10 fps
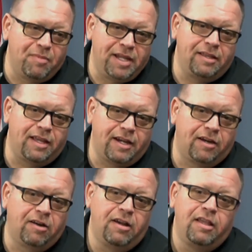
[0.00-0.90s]
be
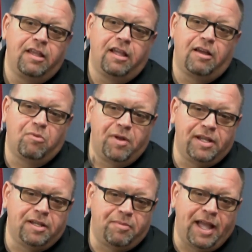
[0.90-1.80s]
there
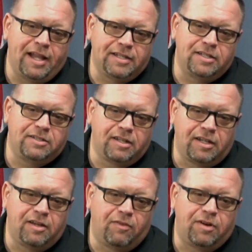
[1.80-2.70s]
when the package is
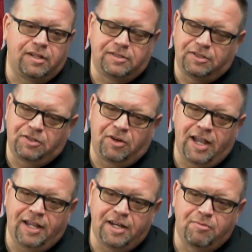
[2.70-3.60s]
delivered, because there's a
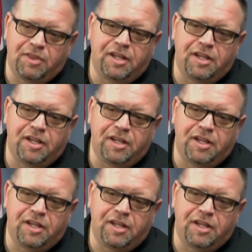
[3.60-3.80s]
tracking number